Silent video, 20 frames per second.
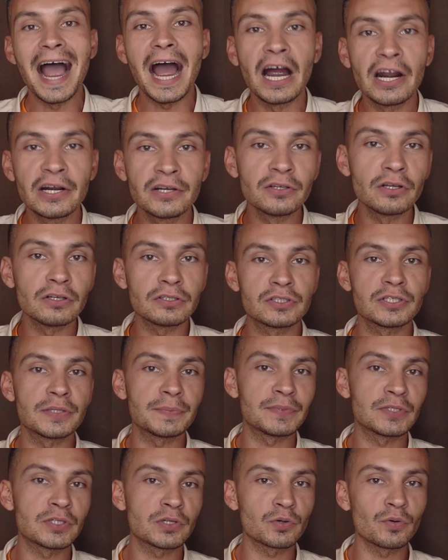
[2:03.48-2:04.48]
are not
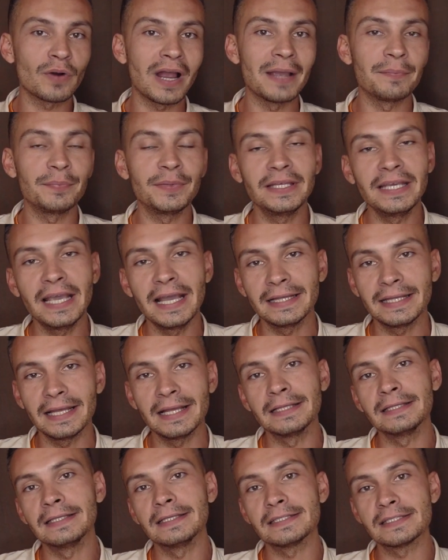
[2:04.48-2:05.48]
subscribed yet.
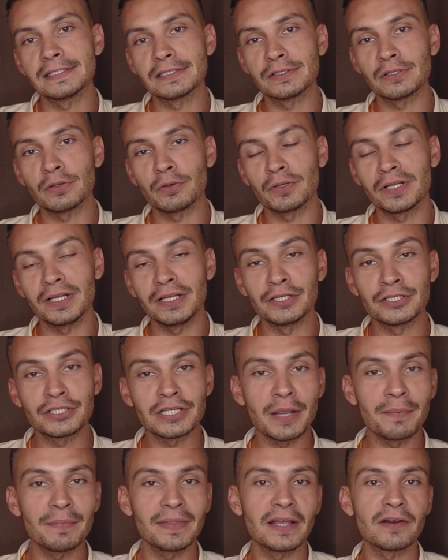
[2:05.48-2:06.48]
And this is totally a
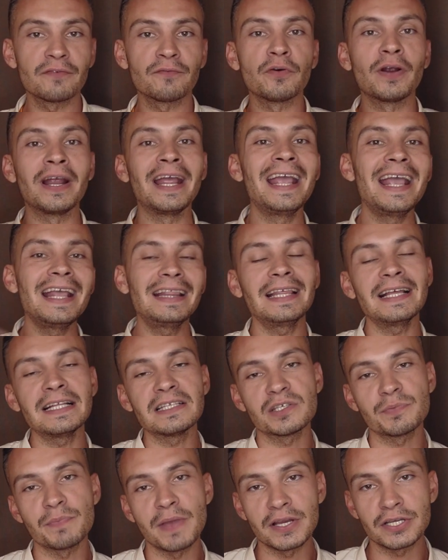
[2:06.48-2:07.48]
shame. Therefore, hit
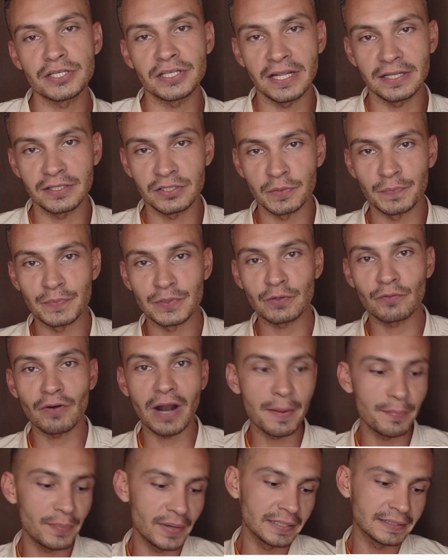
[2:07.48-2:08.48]
and smash that
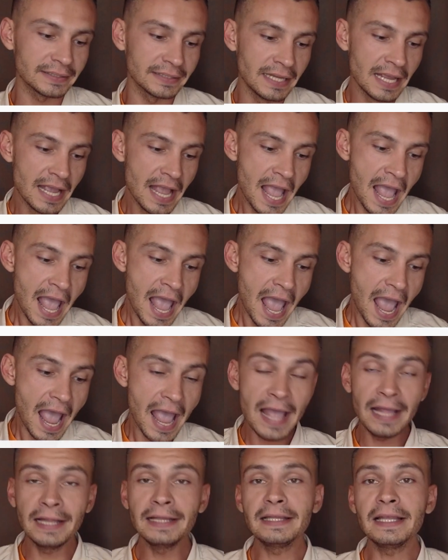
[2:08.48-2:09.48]
subscribe button.
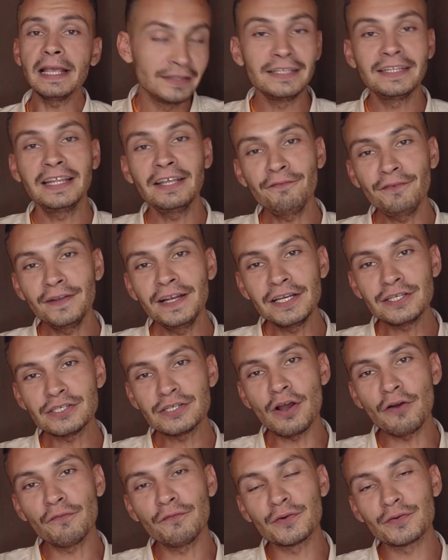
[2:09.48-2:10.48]
And the
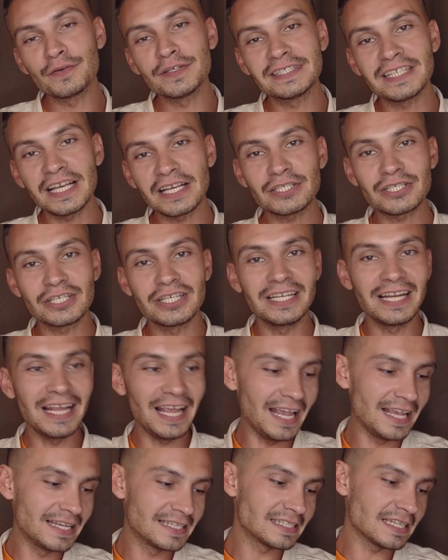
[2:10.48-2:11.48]
definition of a recession
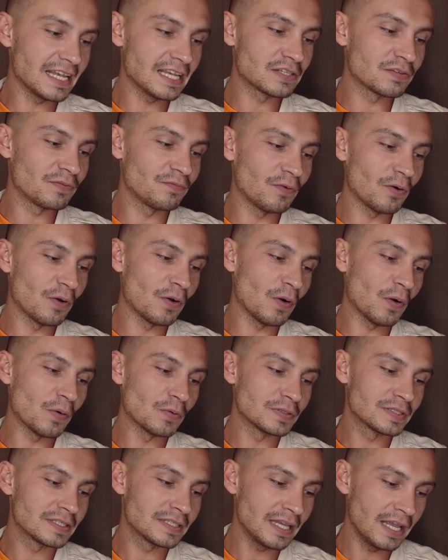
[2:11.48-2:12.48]
is as
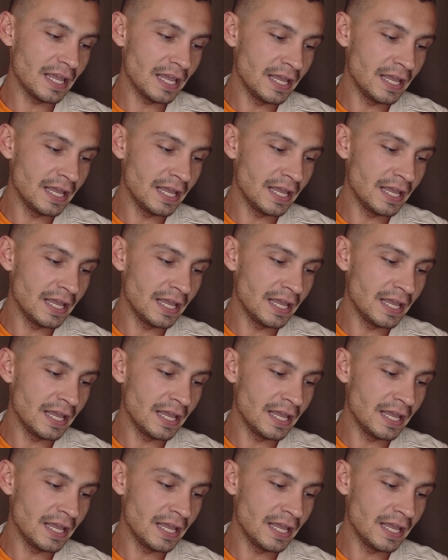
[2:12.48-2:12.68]
follows.